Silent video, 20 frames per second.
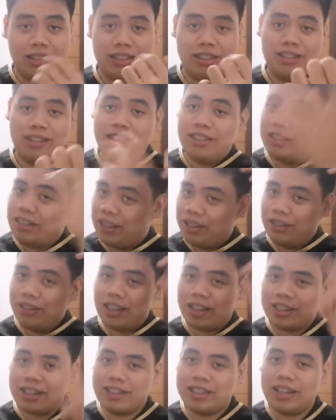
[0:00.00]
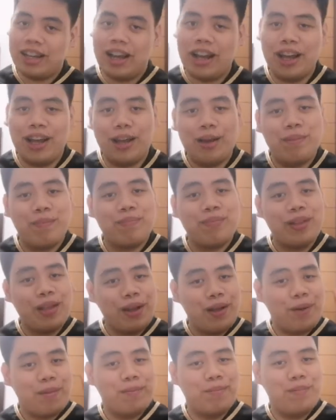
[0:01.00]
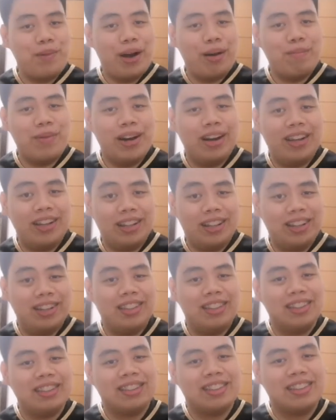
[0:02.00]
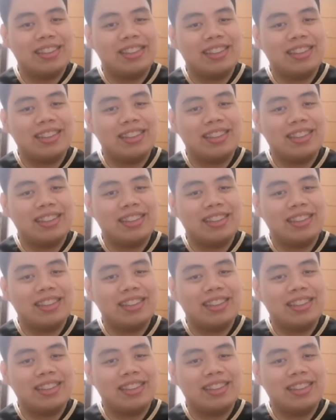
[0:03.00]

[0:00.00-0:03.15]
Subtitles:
see you next time. Bye bye.